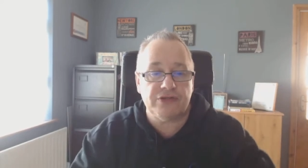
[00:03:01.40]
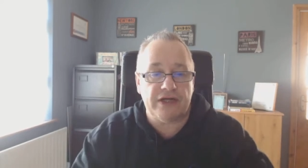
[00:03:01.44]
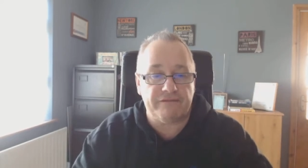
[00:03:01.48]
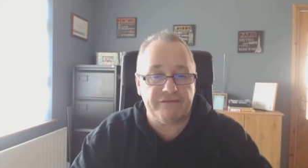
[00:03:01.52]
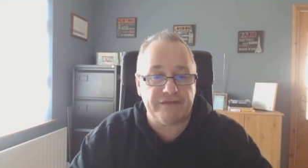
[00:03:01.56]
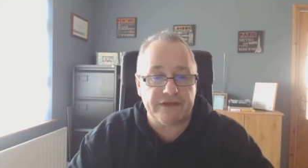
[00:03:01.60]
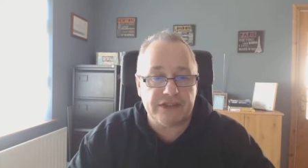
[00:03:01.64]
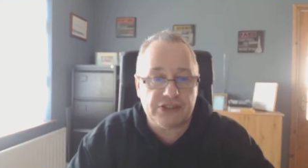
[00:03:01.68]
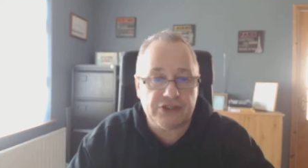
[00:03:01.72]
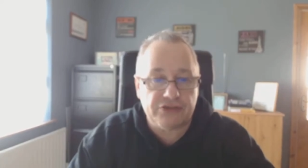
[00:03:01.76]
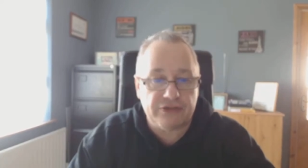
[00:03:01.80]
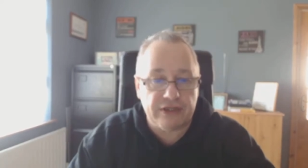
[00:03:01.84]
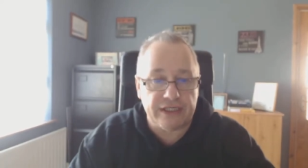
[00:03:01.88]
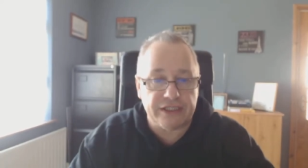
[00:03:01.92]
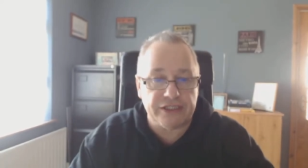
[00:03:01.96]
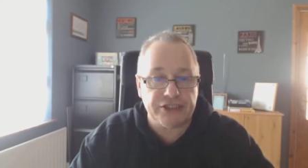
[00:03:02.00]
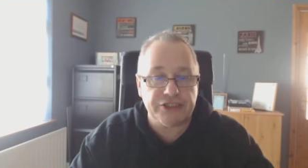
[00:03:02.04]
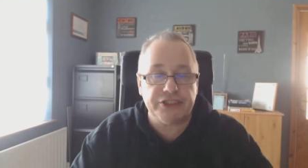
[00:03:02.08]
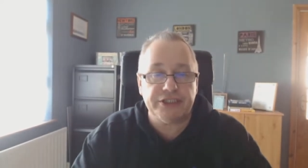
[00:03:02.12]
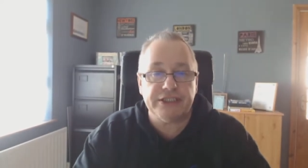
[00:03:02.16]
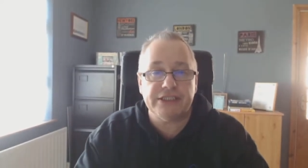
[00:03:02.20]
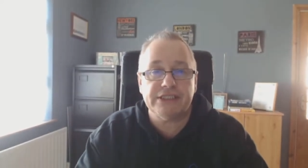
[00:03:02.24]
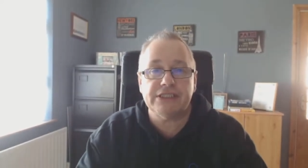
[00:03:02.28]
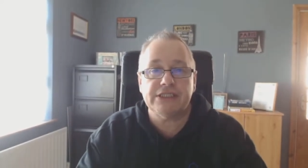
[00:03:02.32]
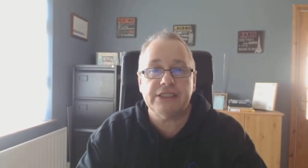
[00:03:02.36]
traffic
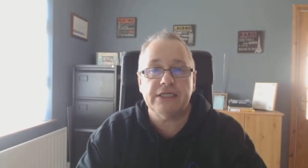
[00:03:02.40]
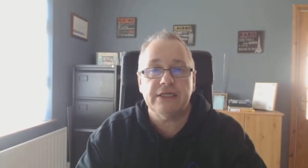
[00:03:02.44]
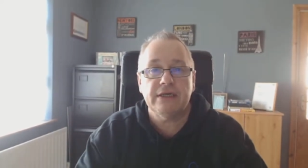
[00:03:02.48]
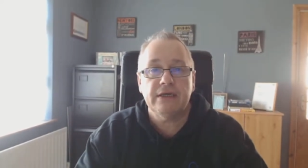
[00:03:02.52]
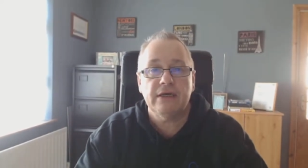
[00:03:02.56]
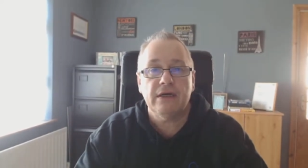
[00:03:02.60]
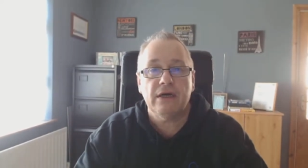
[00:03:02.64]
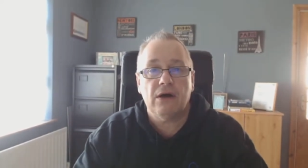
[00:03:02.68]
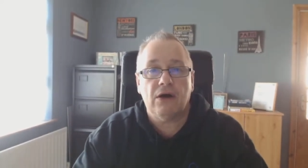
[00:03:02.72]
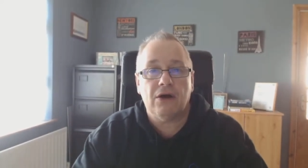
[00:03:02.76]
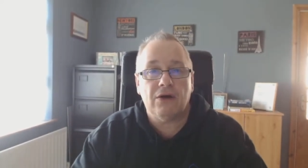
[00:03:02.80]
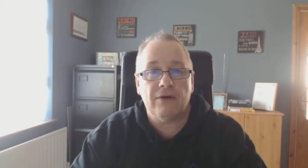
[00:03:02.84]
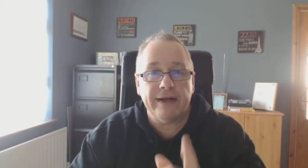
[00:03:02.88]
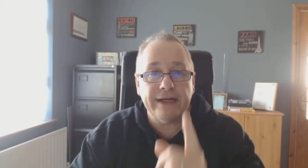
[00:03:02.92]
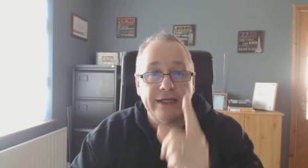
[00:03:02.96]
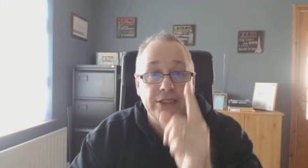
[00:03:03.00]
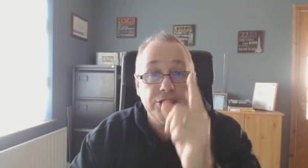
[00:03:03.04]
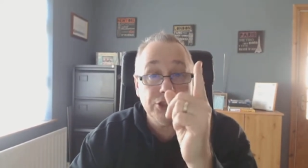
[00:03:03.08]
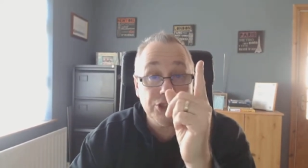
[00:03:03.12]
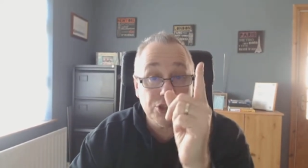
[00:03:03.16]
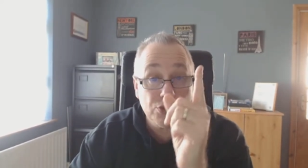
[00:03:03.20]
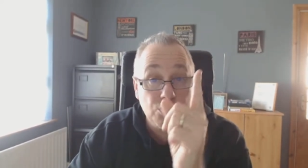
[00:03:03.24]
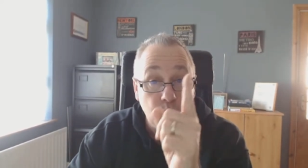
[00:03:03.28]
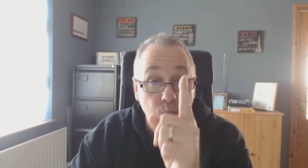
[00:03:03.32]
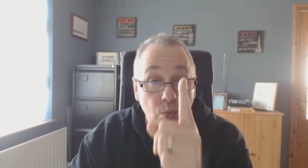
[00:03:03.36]
strategies. All right,
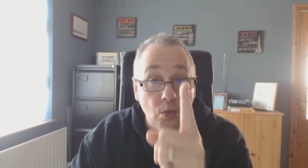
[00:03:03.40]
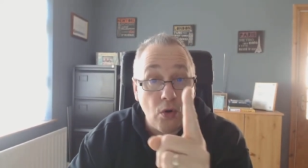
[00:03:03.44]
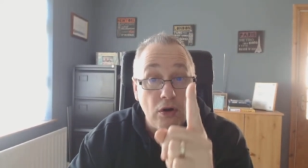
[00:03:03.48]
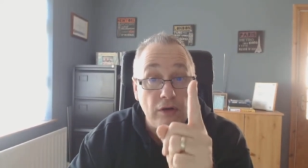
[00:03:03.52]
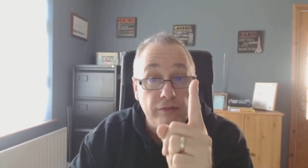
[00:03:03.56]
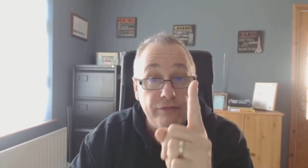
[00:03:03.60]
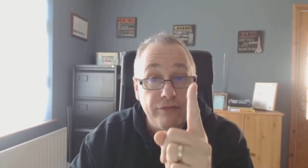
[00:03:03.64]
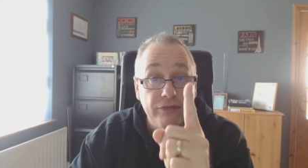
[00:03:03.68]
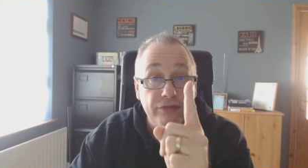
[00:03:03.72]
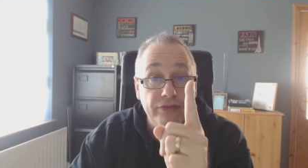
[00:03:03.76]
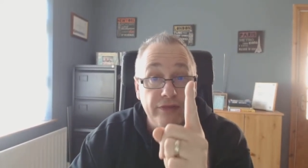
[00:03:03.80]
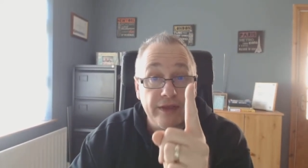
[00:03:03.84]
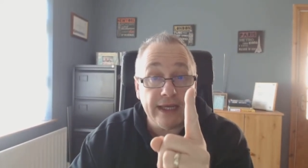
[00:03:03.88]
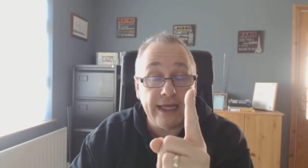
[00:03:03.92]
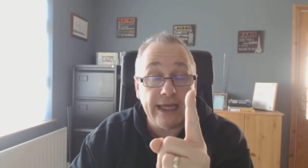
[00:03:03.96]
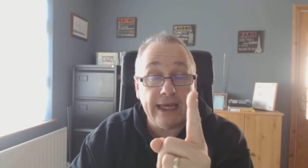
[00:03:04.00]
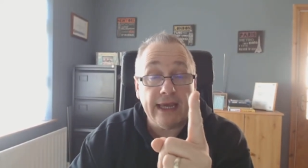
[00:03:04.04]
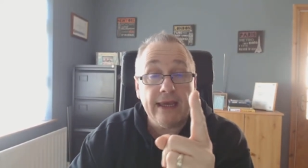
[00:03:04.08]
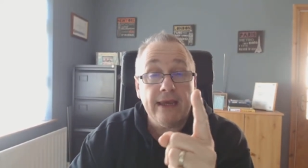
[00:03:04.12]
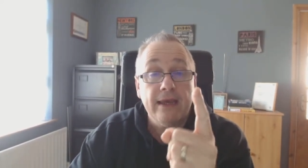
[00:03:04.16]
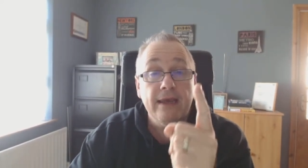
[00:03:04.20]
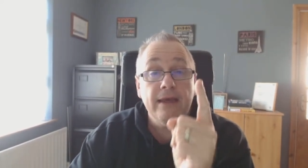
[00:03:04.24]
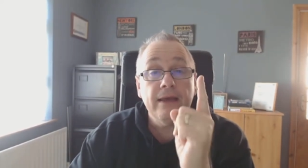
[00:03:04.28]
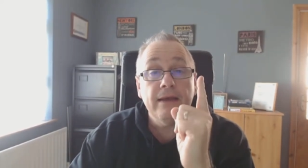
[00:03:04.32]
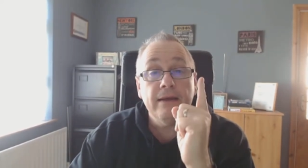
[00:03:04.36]
just one thing.
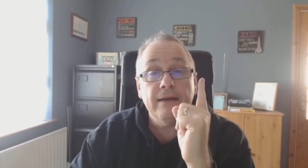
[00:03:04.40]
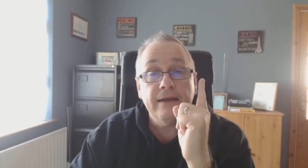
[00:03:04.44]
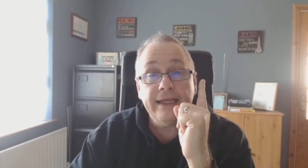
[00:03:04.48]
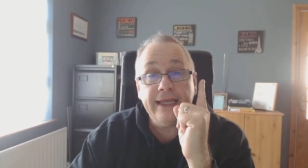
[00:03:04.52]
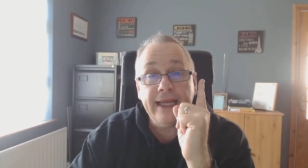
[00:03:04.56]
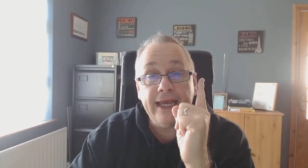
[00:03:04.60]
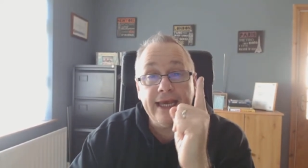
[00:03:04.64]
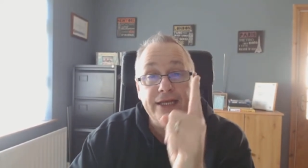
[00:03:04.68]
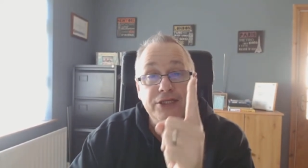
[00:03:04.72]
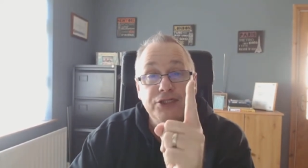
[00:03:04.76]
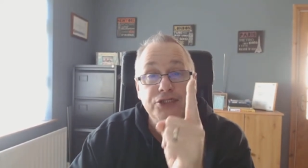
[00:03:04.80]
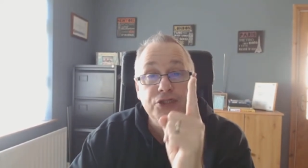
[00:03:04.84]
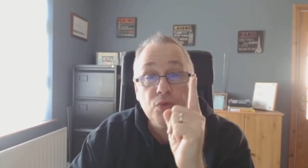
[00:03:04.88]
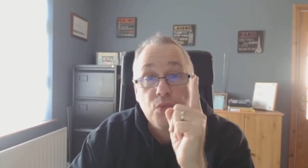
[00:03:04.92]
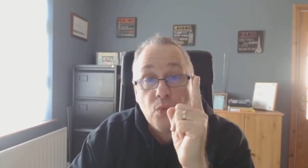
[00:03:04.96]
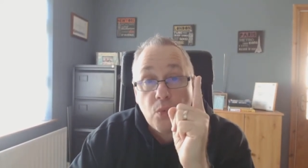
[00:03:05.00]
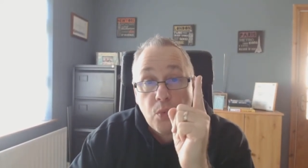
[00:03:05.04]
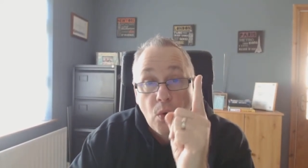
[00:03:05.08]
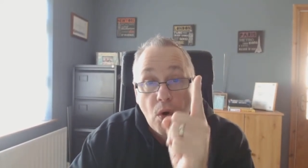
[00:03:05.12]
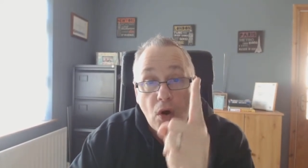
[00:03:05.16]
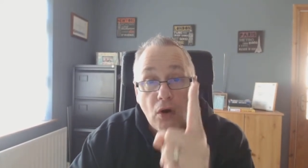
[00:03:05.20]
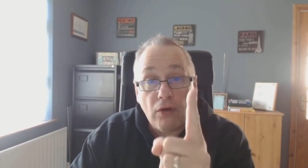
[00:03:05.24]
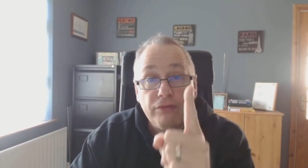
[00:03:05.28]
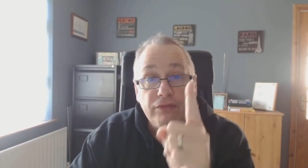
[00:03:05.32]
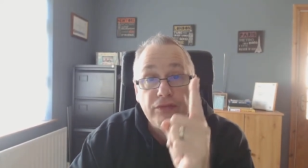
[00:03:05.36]
Yeah, do
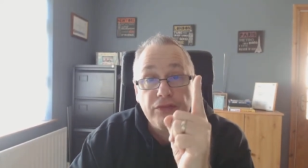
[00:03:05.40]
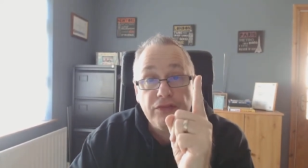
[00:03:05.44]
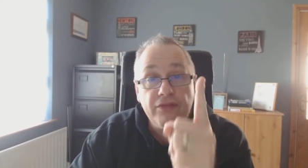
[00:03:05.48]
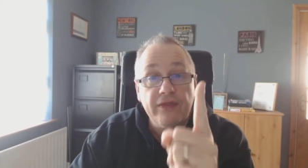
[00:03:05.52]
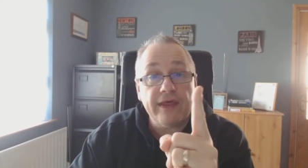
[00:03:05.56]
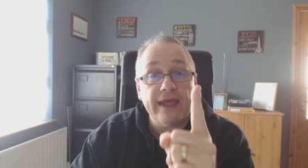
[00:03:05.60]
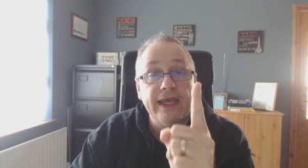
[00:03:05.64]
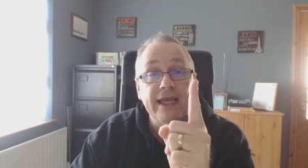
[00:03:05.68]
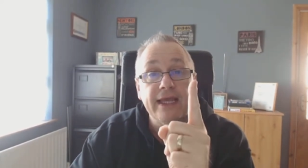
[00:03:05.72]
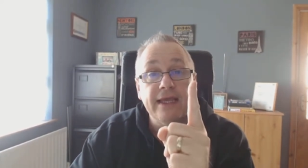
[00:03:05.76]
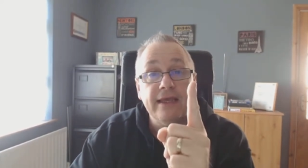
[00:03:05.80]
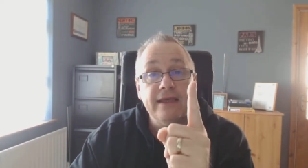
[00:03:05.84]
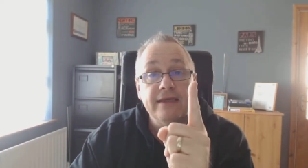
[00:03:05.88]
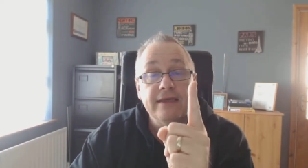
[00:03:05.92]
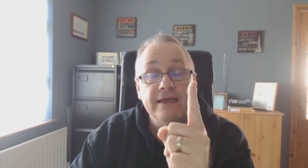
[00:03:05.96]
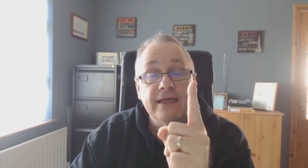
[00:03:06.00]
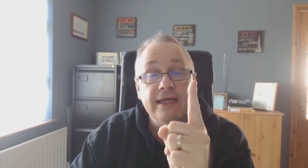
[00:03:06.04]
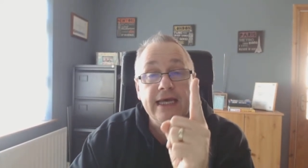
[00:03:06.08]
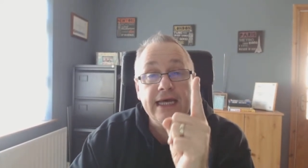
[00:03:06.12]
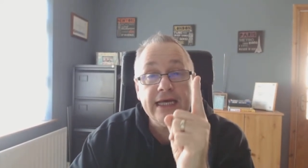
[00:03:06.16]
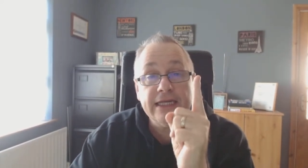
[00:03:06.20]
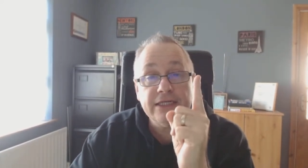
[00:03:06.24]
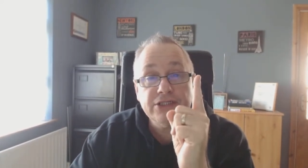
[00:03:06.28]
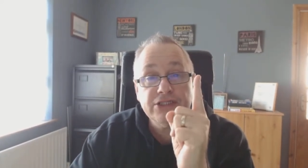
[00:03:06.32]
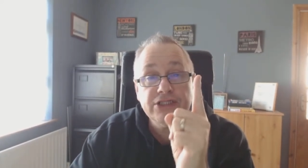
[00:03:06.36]
one thing
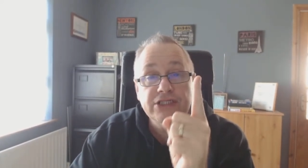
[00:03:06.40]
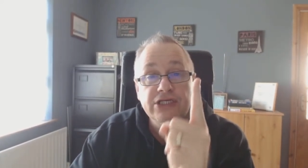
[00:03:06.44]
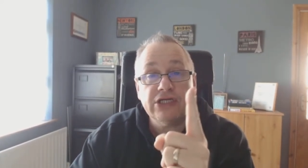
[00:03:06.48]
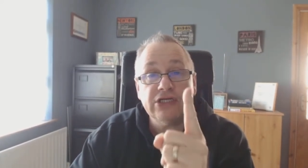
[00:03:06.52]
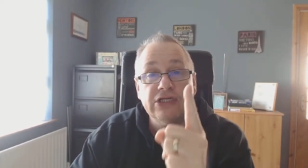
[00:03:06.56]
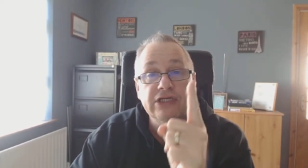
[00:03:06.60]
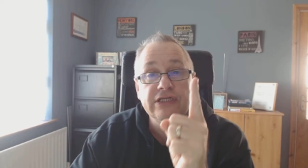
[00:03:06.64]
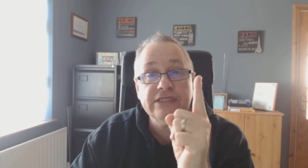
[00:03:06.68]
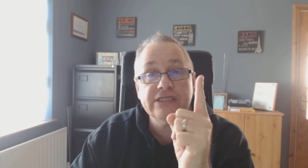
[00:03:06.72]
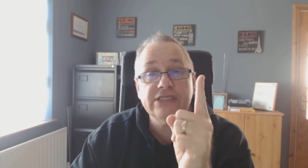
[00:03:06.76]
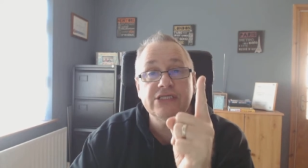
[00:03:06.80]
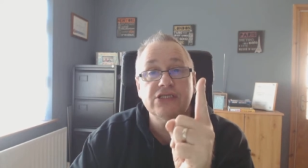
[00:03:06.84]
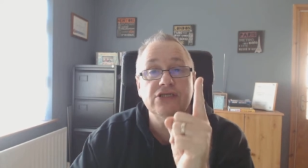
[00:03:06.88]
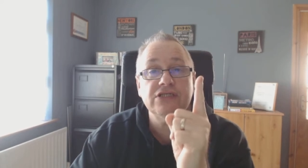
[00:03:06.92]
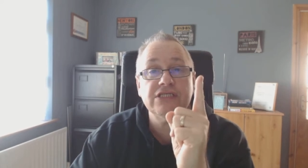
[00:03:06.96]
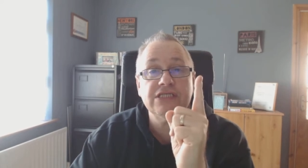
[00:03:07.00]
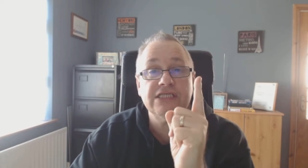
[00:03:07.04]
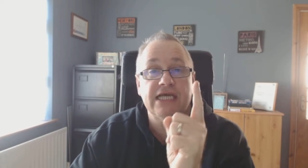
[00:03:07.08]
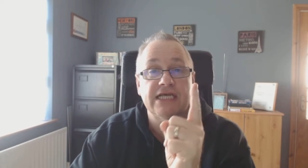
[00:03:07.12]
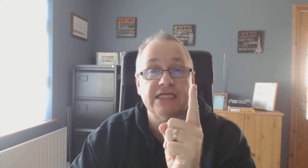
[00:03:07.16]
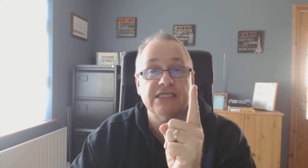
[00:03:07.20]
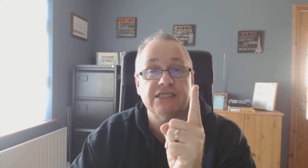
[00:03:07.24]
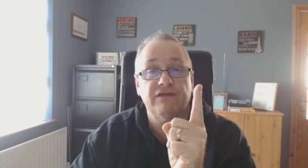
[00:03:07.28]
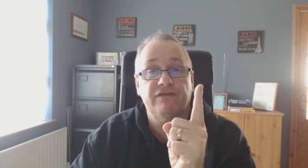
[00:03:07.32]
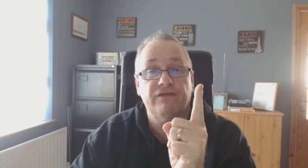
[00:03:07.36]
until
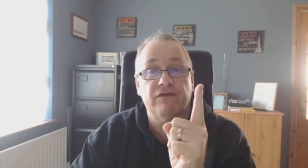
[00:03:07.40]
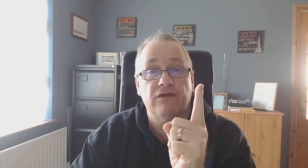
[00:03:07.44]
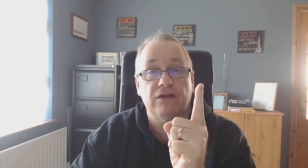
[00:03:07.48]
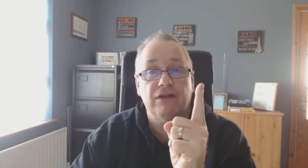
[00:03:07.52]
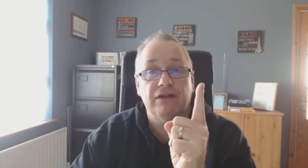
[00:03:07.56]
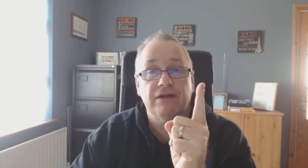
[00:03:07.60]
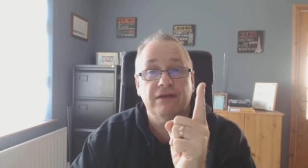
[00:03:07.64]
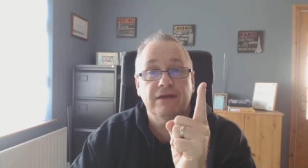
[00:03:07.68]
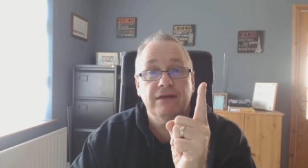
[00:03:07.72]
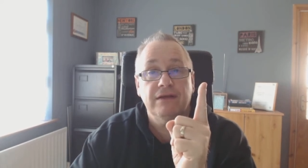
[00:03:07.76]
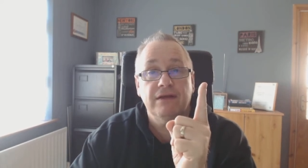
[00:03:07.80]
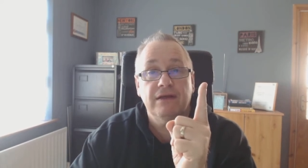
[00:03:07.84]
successful.